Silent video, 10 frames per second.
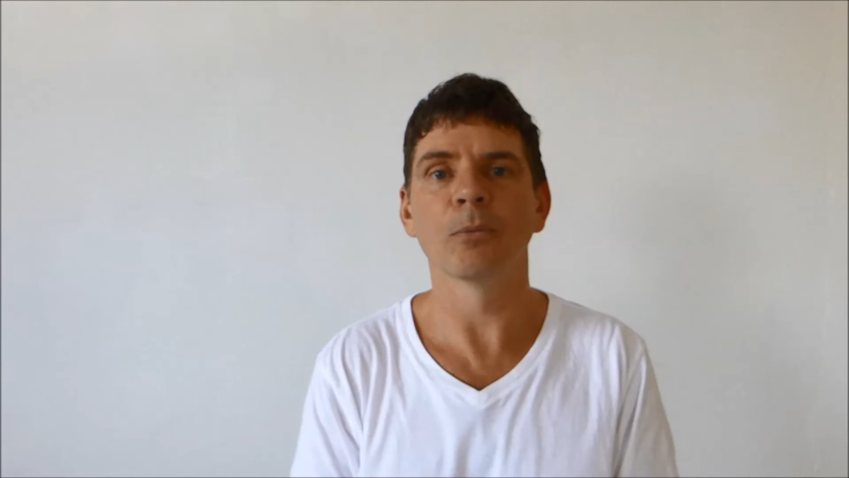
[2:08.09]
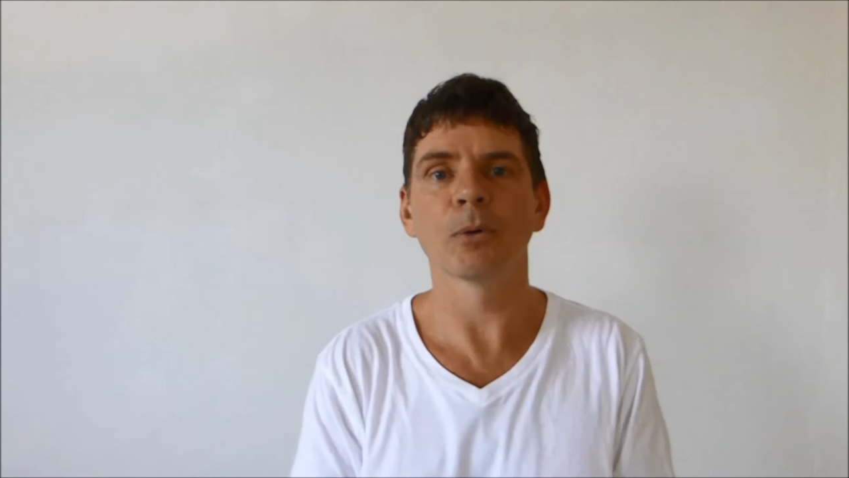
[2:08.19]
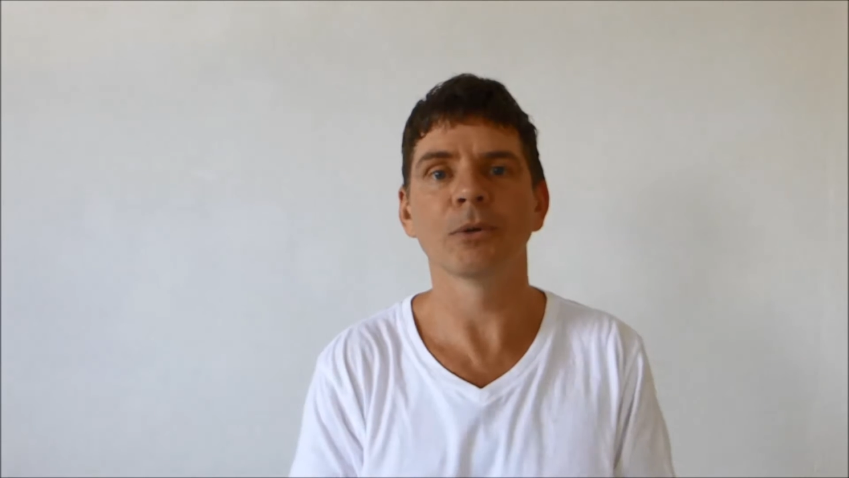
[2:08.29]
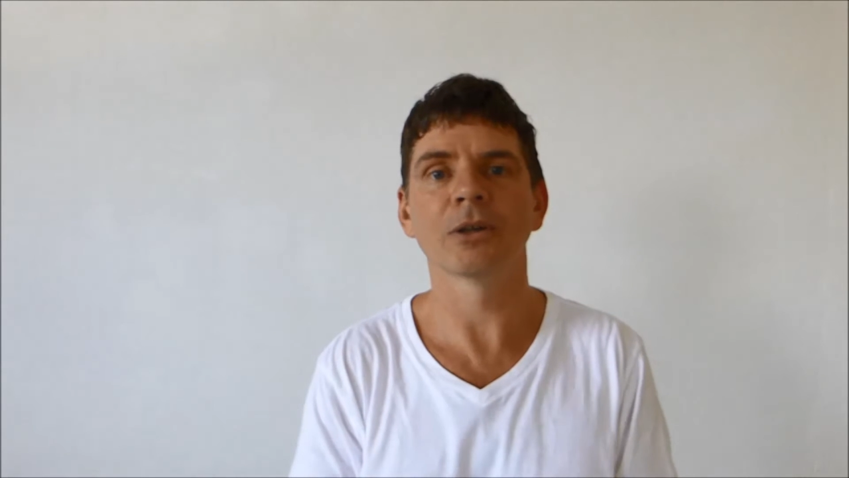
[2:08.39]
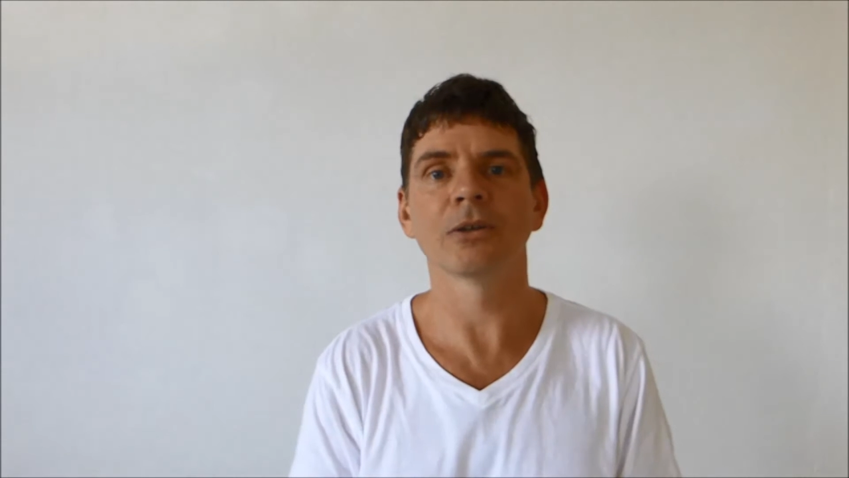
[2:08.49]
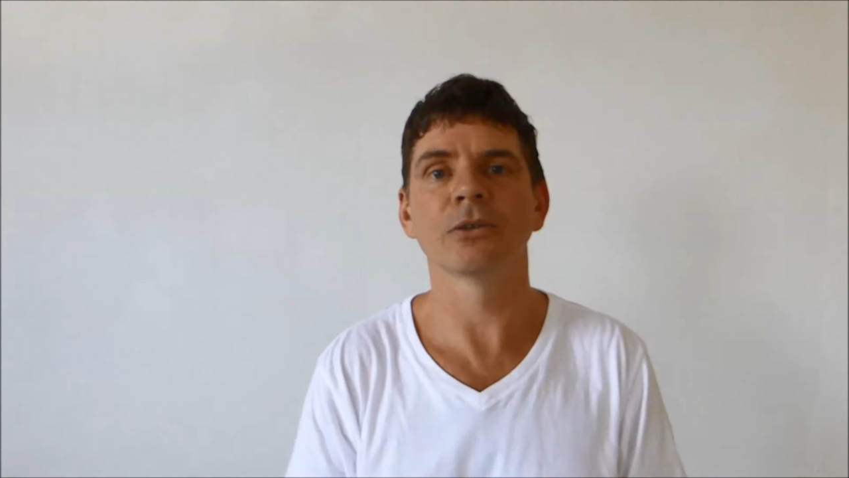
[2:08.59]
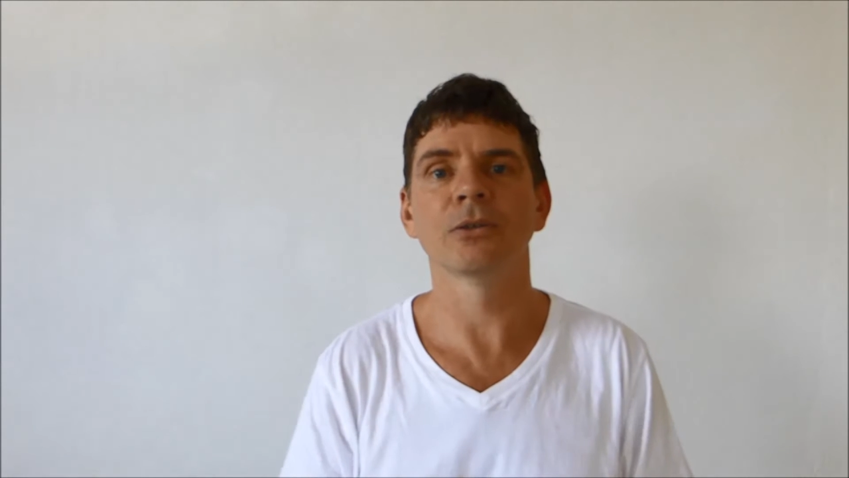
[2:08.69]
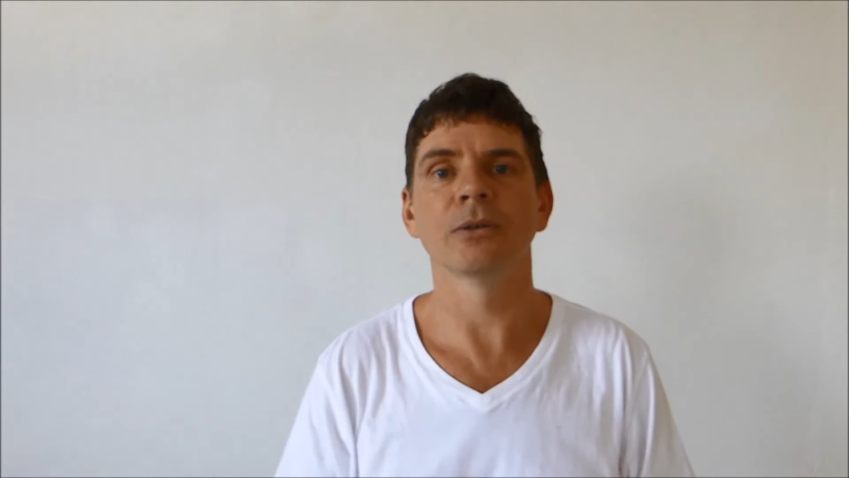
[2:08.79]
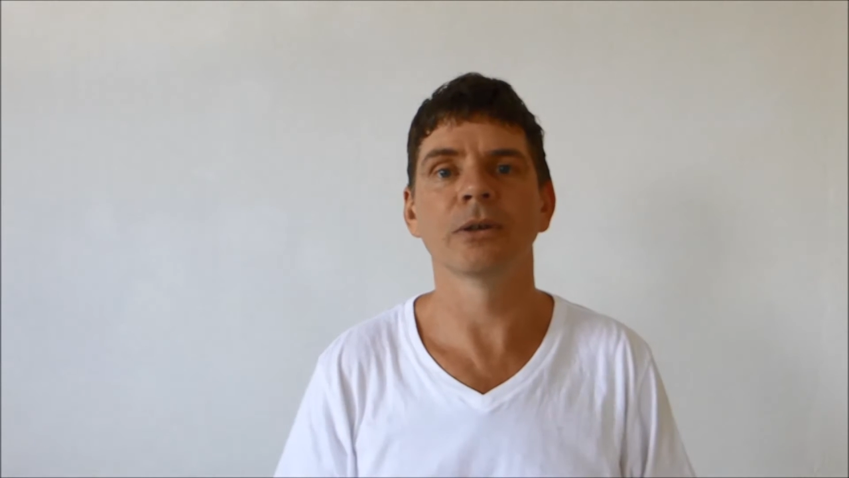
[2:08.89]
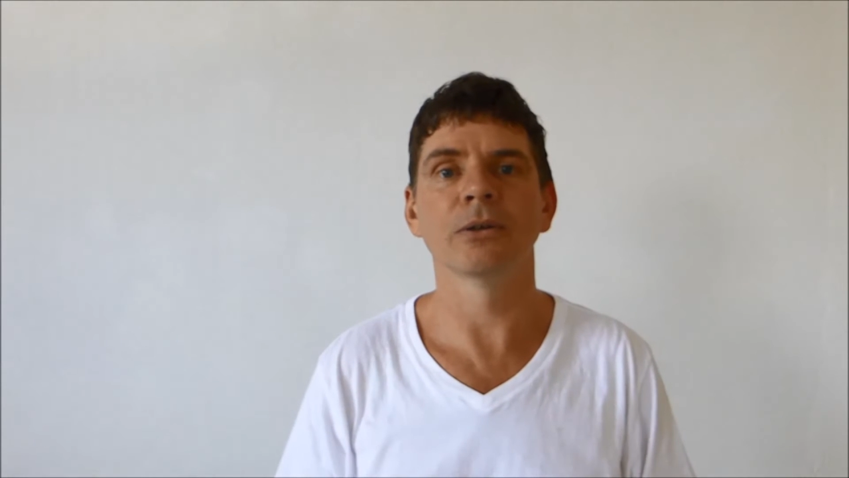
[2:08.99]
What we tend to
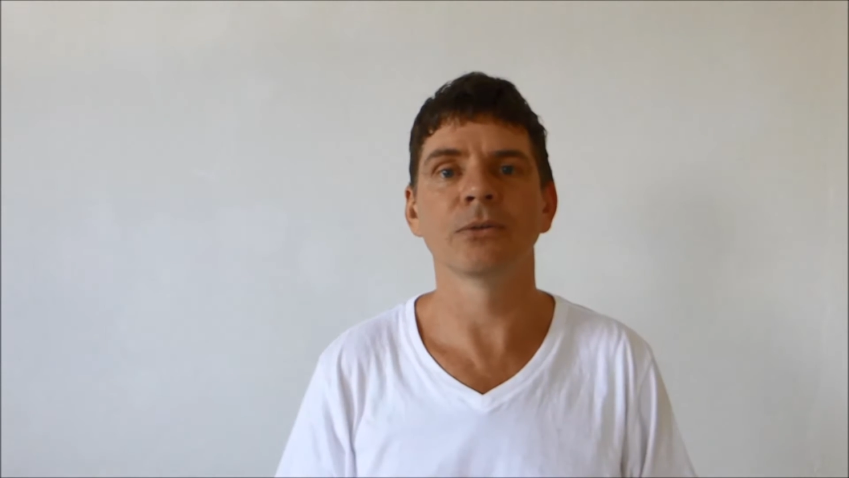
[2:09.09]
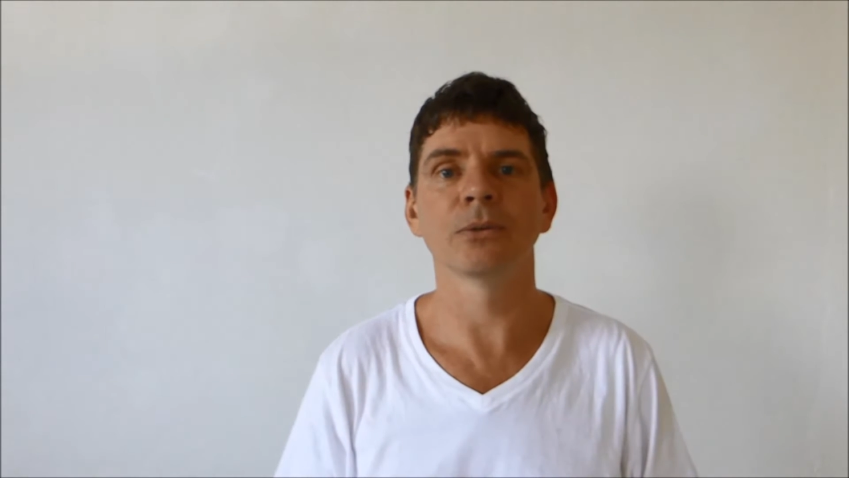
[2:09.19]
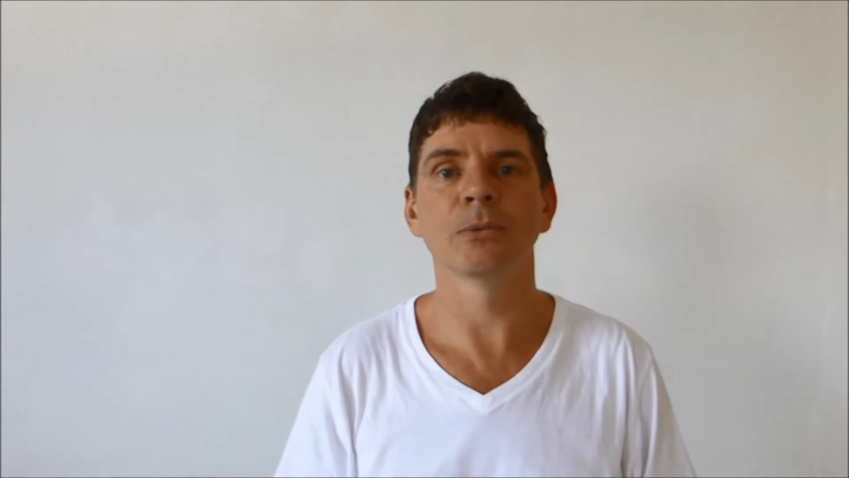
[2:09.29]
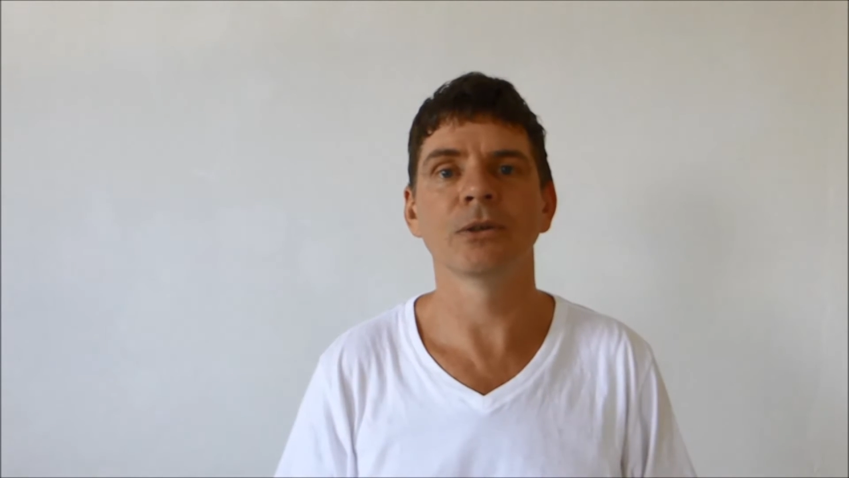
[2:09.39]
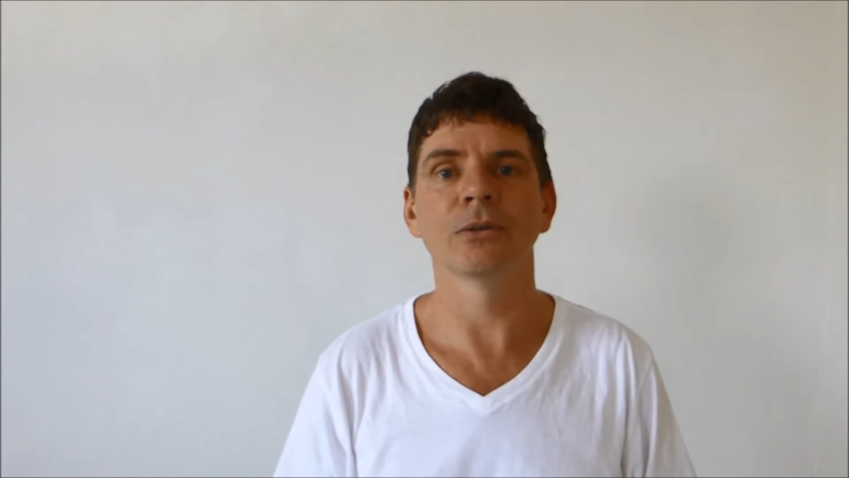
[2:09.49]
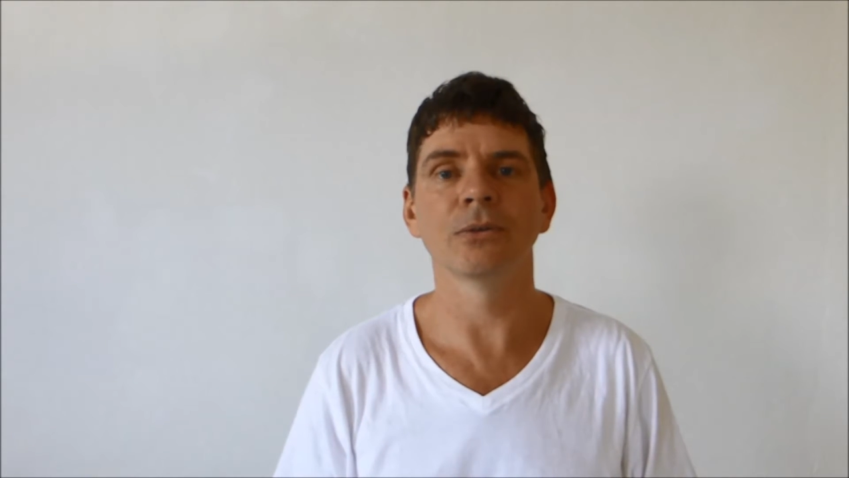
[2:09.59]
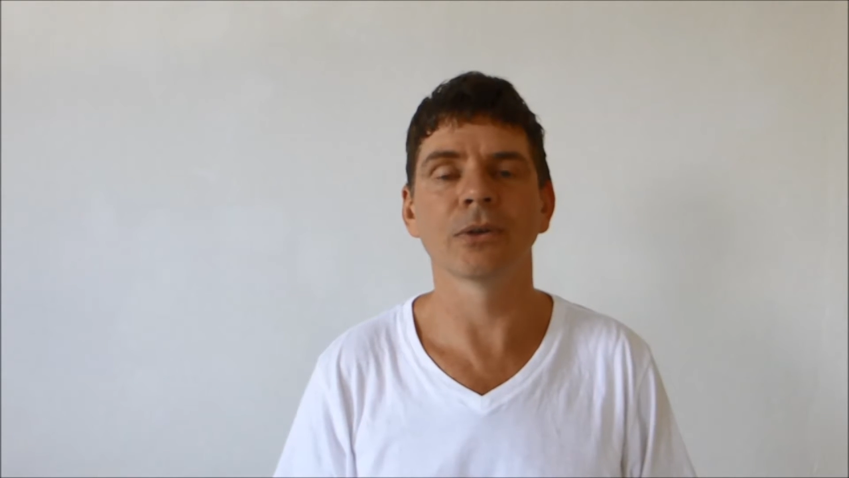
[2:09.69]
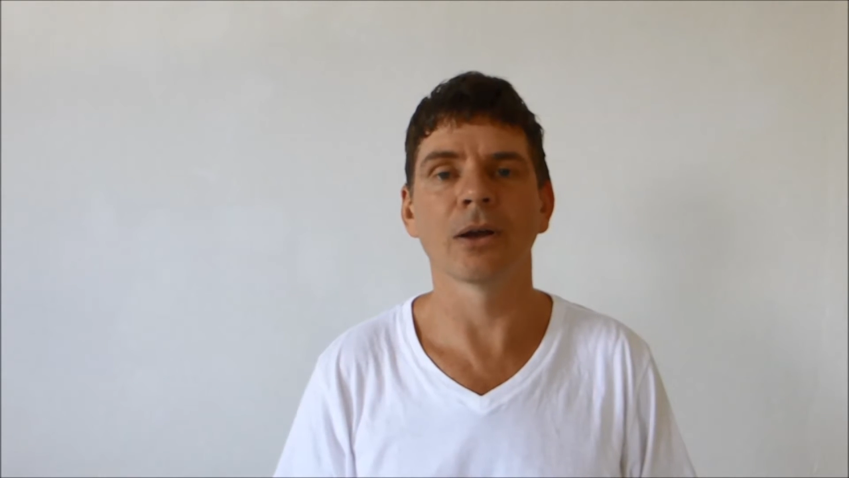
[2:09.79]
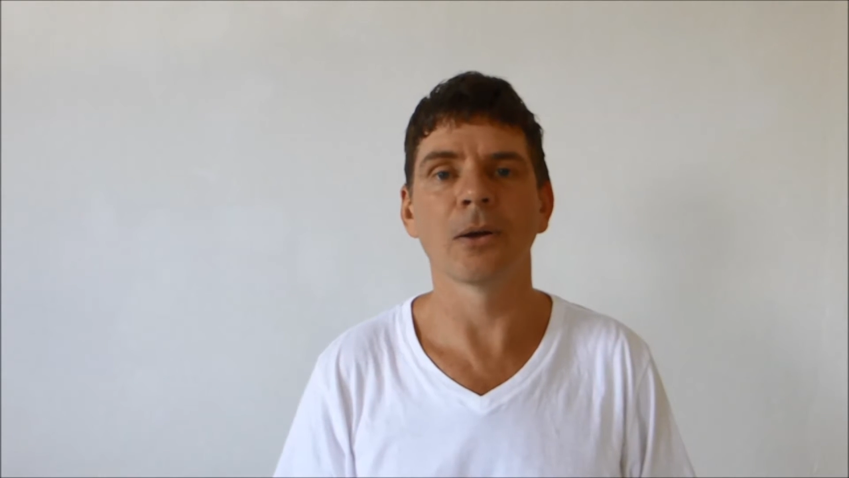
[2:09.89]
do here is we use